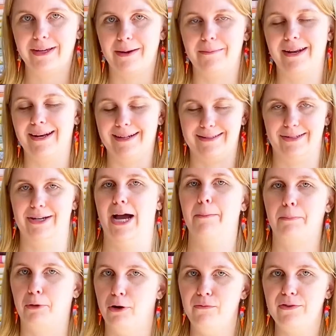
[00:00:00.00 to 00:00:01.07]
I mean, it's not
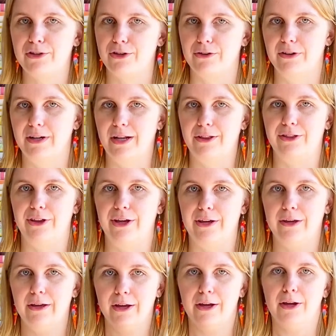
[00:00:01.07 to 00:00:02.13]
perfect or
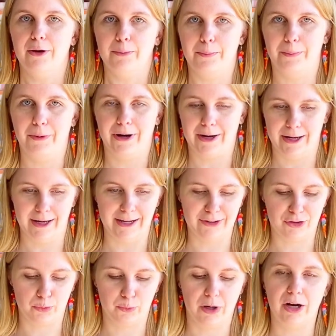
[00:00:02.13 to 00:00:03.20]
anything, but
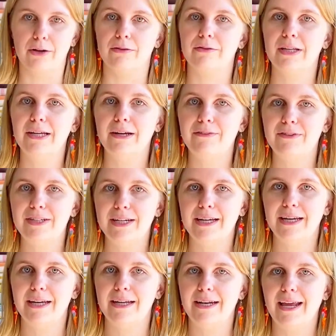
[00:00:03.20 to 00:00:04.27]
it's well lived
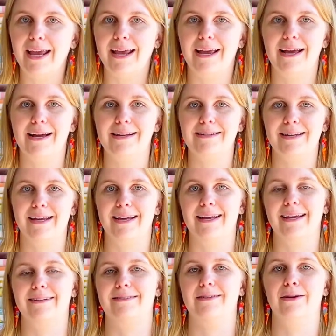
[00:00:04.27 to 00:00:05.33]
in and it
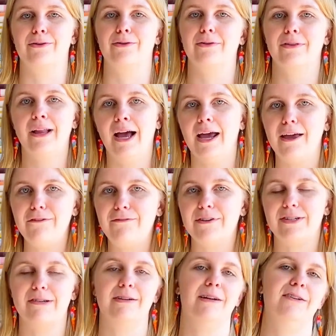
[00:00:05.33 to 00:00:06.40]
gets another life. It
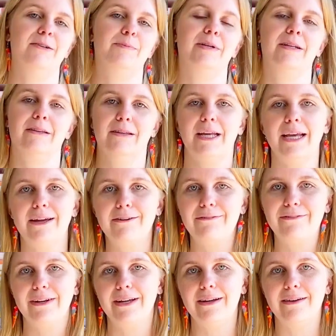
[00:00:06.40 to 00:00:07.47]
didn't end up in a
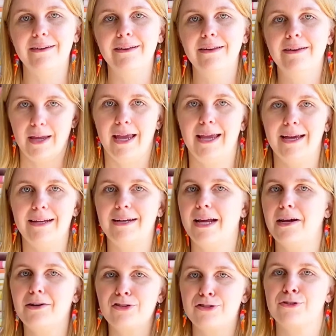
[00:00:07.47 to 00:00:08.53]
landfill. And I
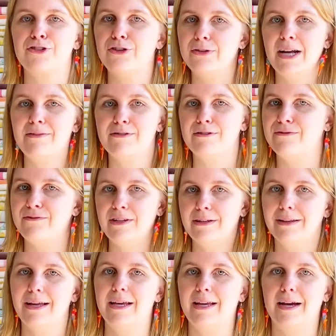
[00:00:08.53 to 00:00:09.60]
also don't have to feel
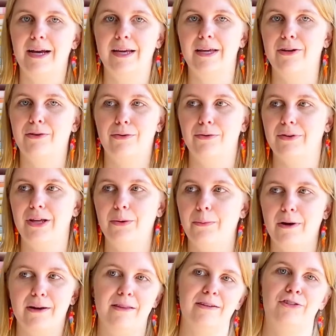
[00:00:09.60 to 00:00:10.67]
like I can only
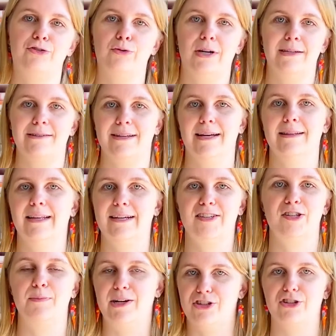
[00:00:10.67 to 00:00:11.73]
wear this dress on like
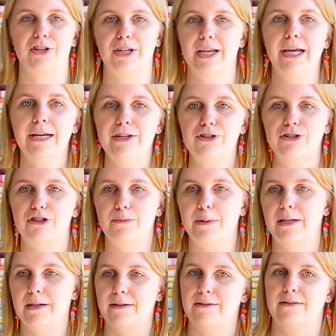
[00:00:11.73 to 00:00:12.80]
special occasions
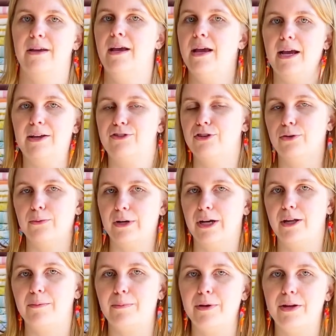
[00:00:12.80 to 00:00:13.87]
because it's
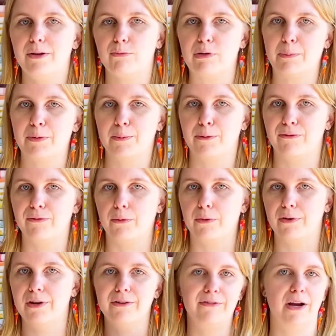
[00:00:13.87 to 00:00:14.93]
already been ripped
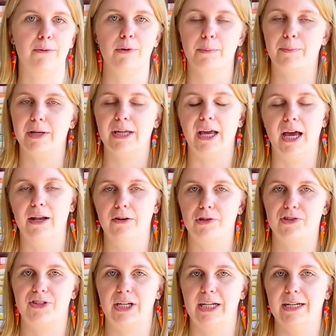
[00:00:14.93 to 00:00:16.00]
before. If I rip it again or
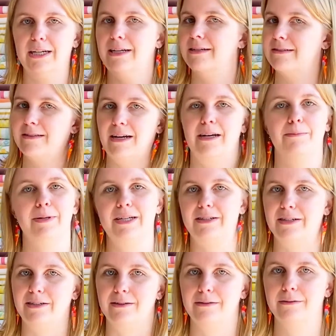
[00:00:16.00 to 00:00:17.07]
stain it, it's not a big
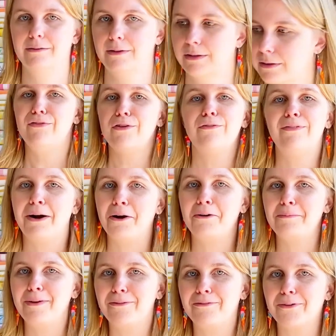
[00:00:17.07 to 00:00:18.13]
deal. If you followed
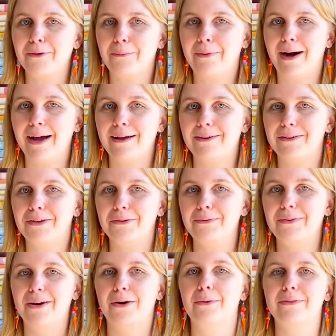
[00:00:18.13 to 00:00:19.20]
me for a while, you
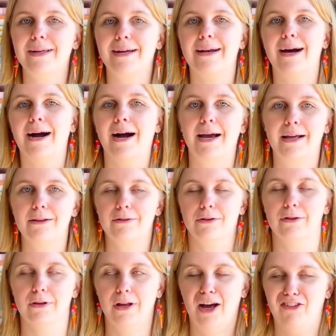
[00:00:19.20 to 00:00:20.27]
know that I
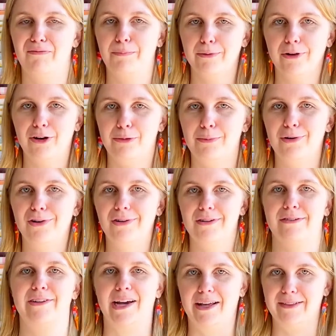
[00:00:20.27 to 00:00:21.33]
love blow
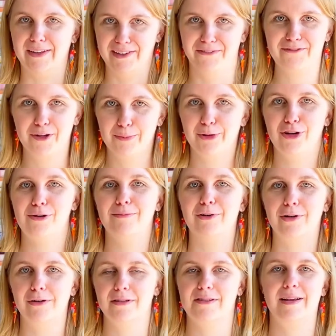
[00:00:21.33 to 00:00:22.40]
molds. I live for blow
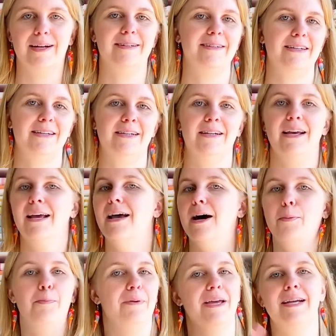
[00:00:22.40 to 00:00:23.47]
molds. I did
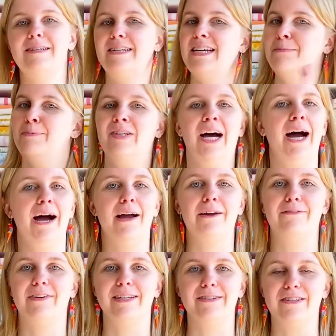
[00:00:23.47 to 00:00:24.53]
a big deep
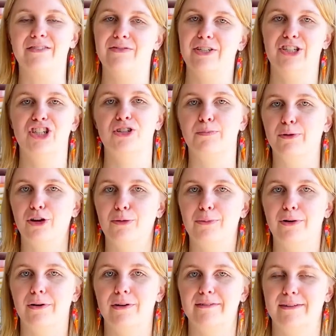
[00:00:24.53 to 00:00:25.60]
dive into vintage blow
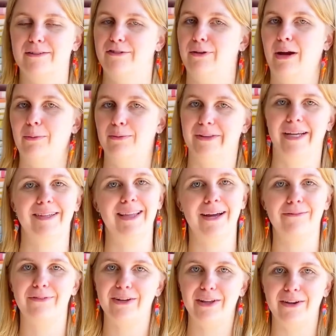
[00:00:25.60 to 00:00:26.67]
molds, so I will link
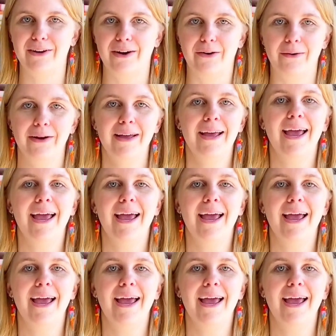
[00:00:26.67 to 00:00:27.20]
that video.